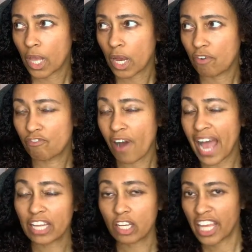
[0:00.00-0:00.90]

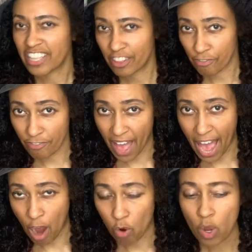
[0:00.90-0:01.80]
violate the
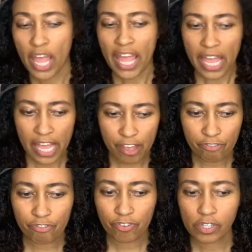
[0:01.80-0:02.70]
vow, if
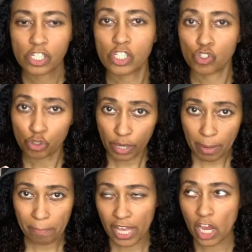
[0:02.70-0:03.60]

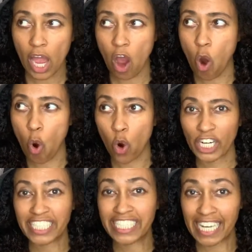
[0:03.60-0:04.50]
trimming or
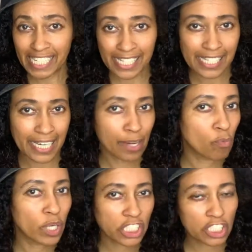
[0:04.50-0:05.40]
dusting,
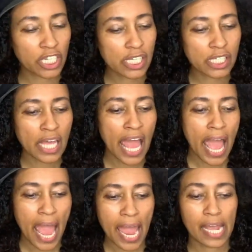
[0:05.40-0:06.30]
which is
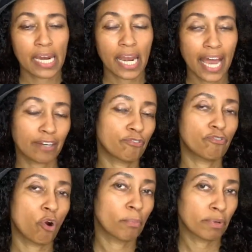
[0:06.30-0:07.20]
a light
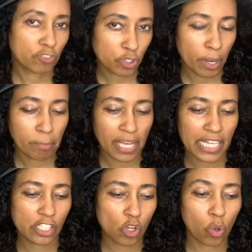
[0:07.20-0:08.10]
form of trimming, it's
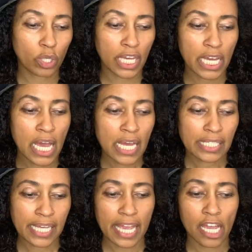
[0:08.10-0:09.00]
only
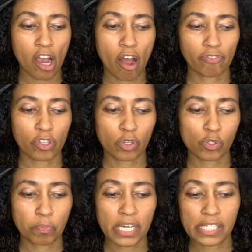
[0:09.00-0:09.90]
taking off those
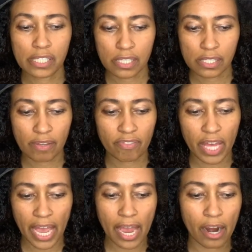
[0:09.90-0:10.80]
pieces of the
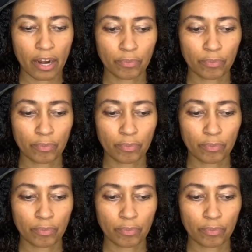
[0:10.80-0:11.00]
hair